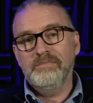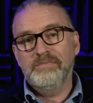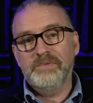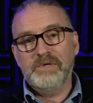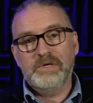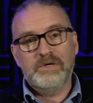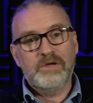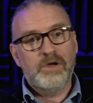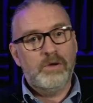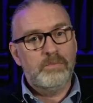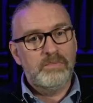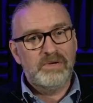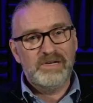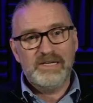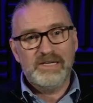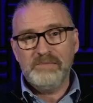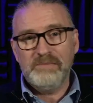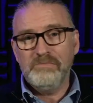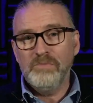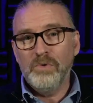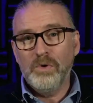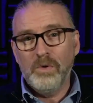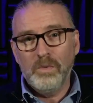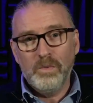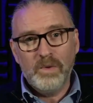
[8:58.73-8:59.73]
but
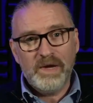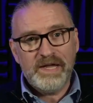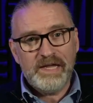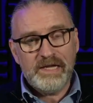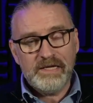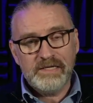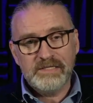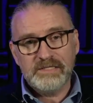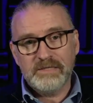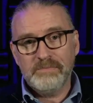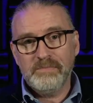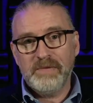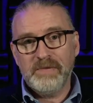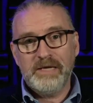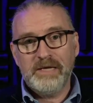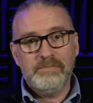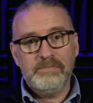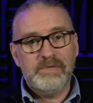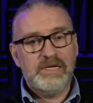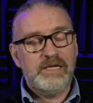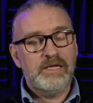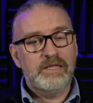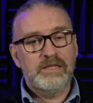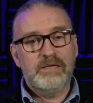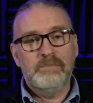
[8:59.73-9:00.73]
commonly more weeks, and
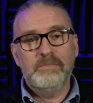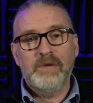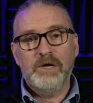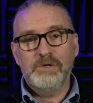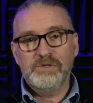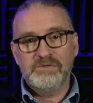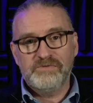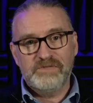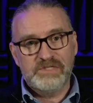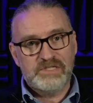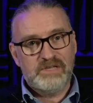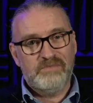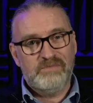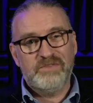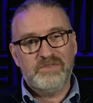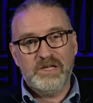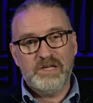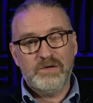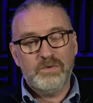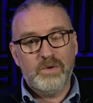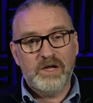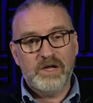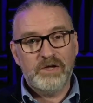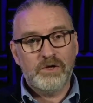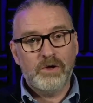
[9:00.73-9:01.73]
maybe at the most for
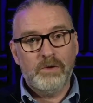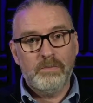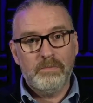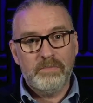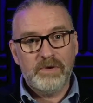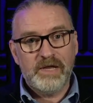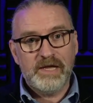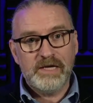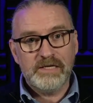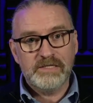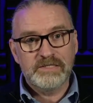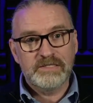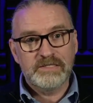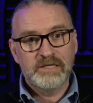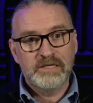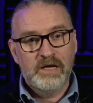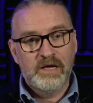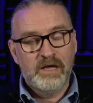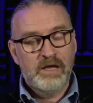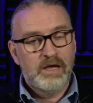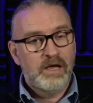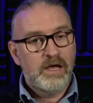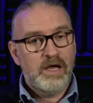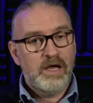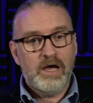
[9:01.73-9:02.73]
something quite complex,
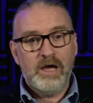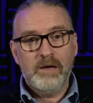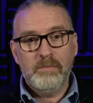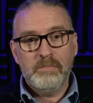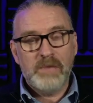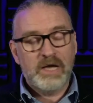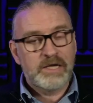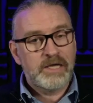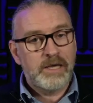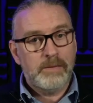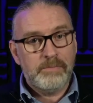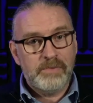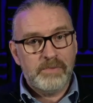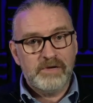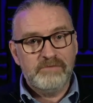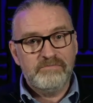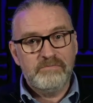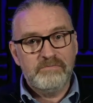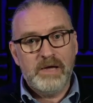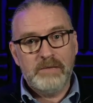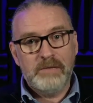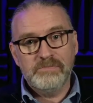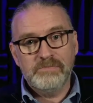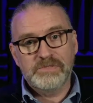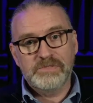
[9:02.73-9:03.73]
a couple
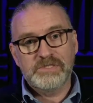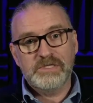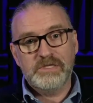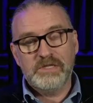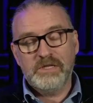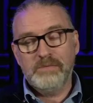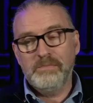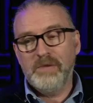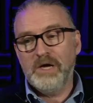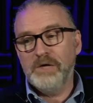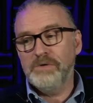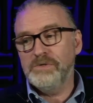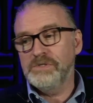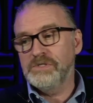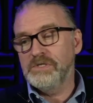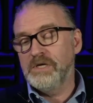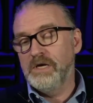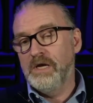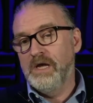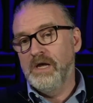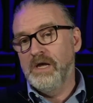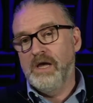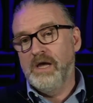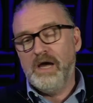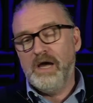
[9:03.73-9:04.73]
of months at the most.